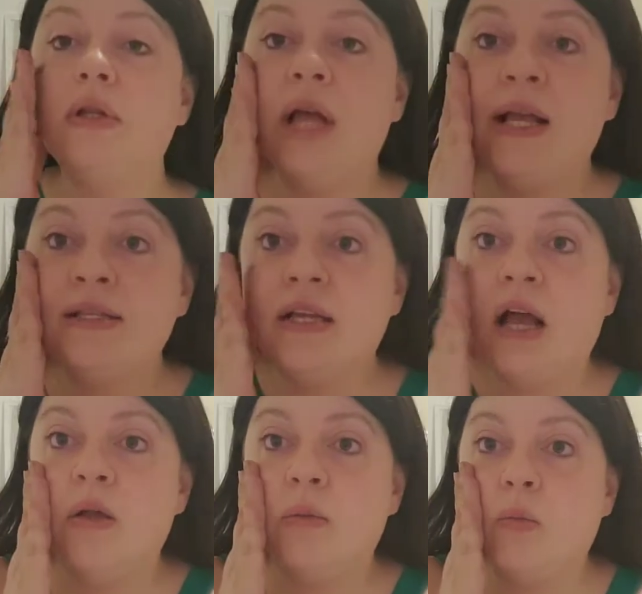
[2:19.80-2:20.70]
it hasn't
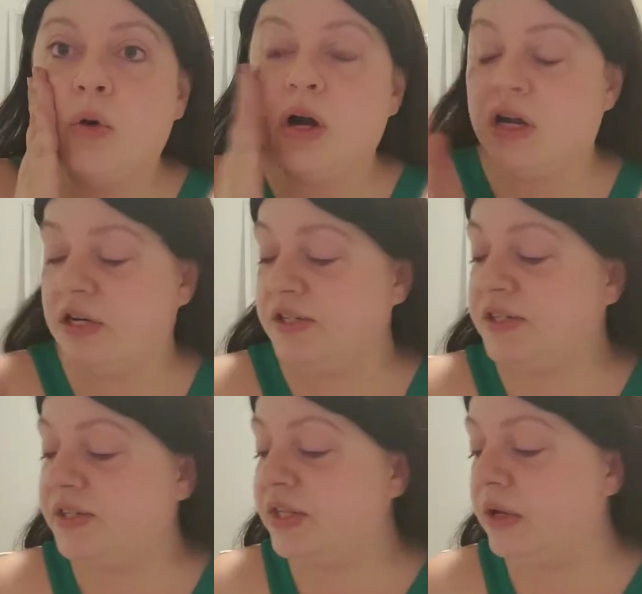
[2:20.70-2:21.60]
gotten worse,
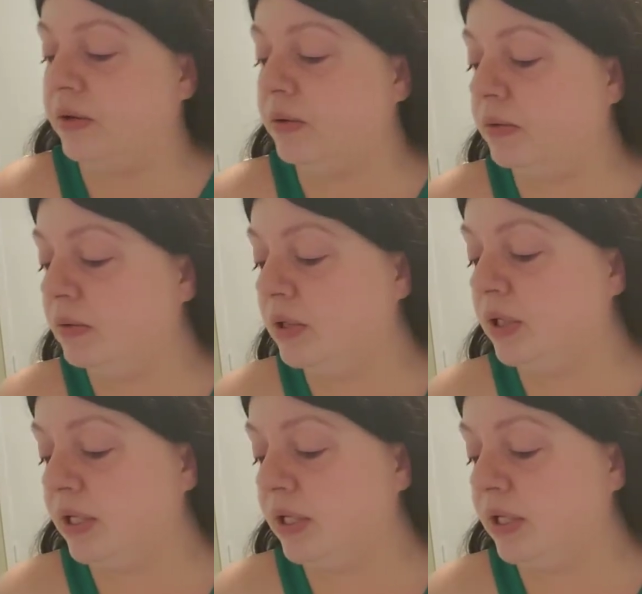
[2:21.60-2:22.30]
so...